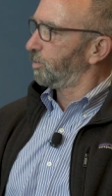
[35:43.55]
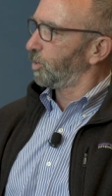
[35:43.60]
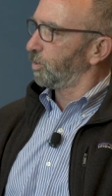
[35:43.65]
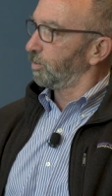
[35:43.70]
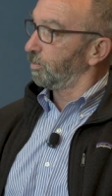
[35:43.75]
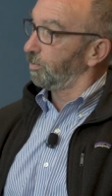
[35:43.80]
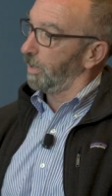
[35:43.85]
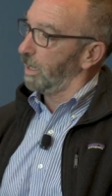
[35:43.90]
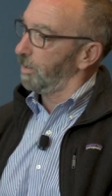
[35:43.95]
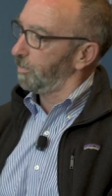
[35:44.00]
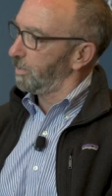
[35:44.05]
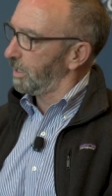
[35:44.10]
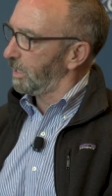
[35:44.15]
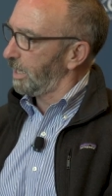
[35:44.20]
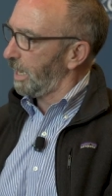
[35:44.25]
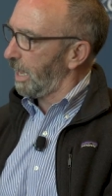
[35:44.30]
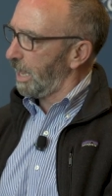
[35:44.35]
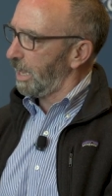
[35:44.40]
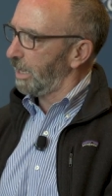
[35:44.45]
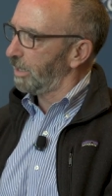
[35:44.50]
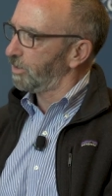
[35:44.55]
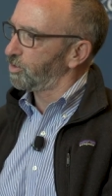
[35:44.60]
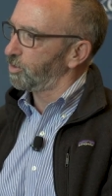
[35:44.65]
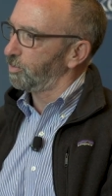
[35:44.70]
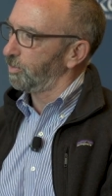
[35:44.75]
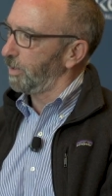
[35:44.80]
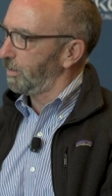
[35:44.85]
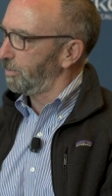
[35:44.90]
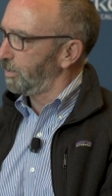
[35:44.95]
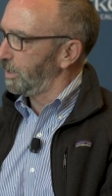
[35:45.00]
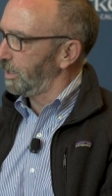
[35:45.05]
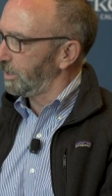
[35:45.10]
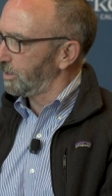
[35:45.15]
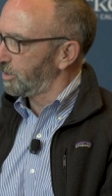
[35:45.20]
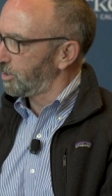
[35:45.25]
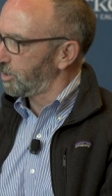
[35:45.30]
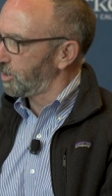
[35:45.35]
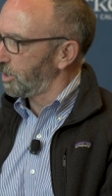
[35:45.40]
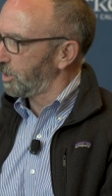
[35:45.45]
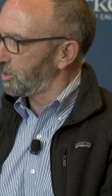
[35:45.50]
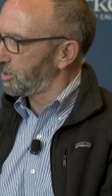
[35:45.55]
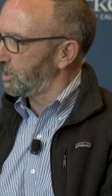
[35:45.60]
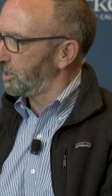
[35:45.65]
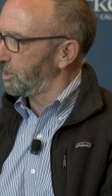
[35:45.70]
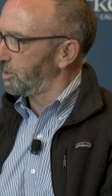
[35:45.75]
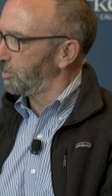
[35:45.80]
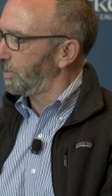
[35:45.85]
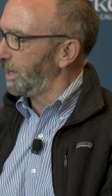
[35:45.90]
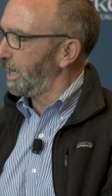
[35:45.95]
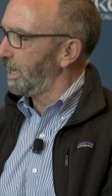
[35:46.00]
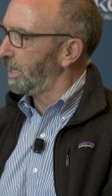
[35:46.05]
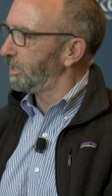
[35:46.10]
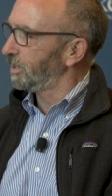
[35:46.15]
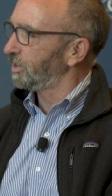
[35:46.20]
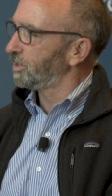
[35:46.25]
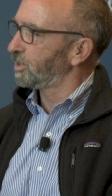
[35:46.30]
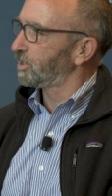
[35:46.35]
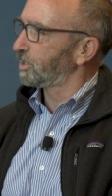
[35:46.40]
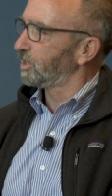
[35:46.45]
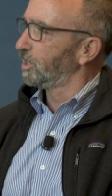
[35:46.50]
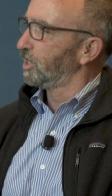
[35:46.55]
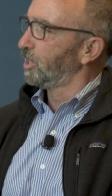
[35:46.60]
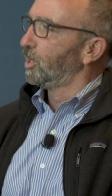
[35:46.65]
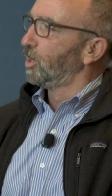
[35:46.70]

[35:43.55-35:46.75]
or maybe it has, or maybe it's just an abeyance.